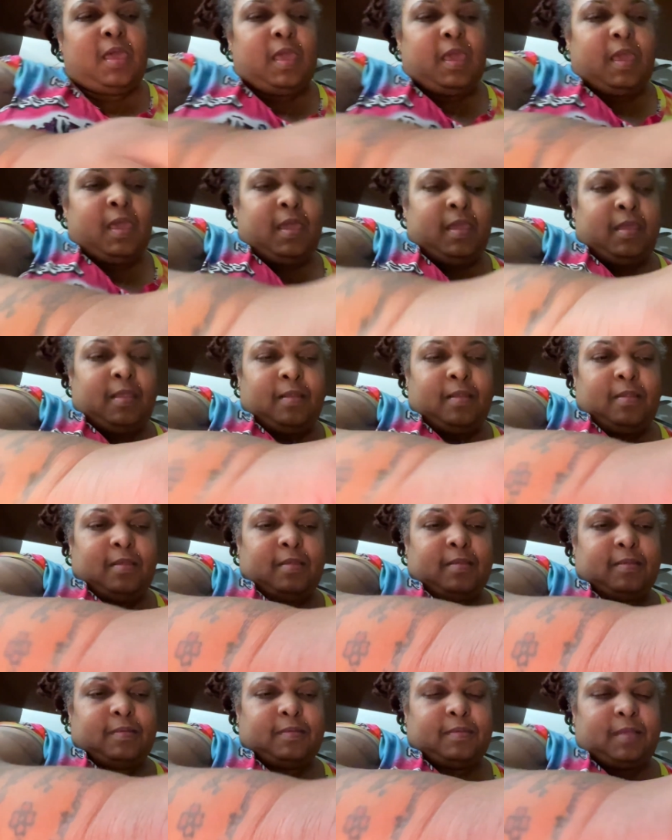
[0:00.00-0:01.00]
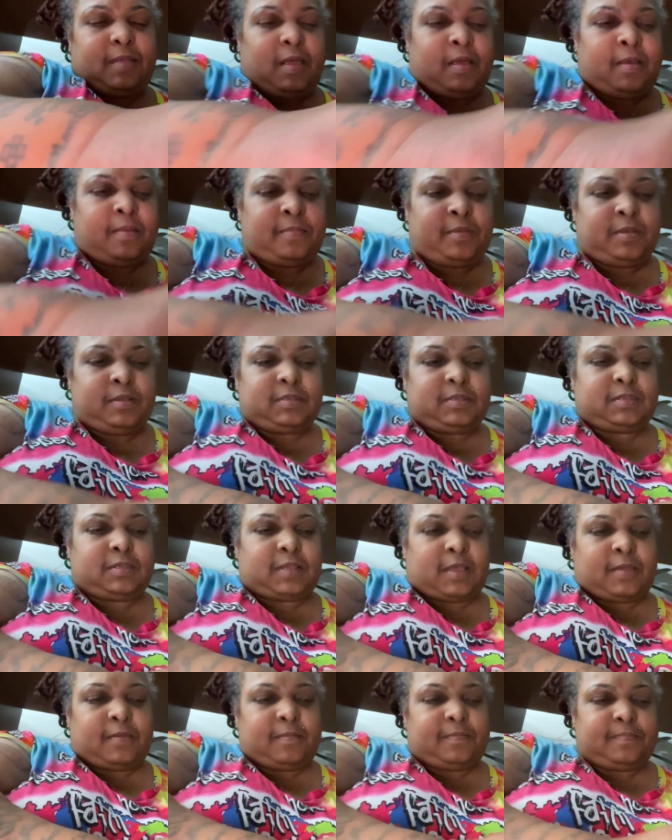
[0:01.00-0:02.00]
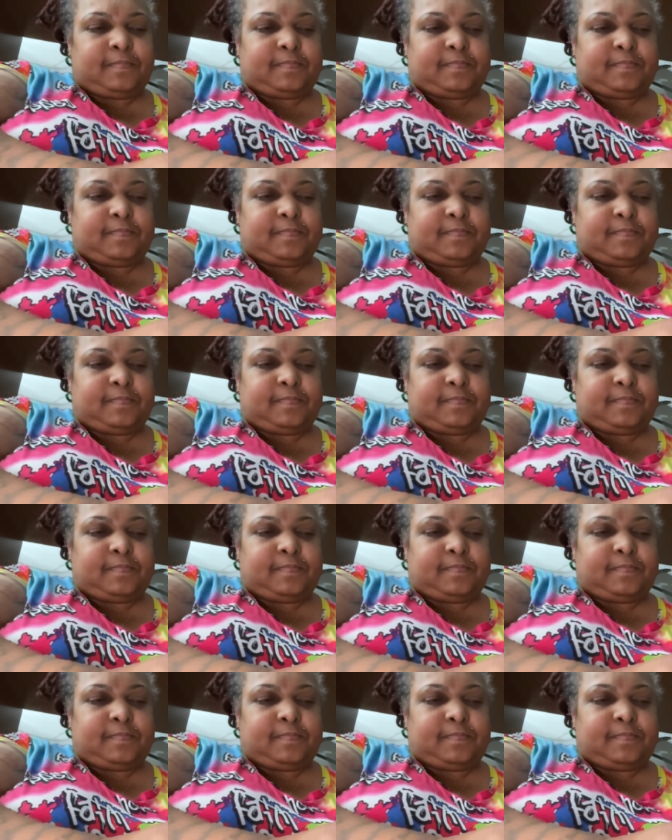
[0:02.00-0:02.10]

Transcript: And I must say,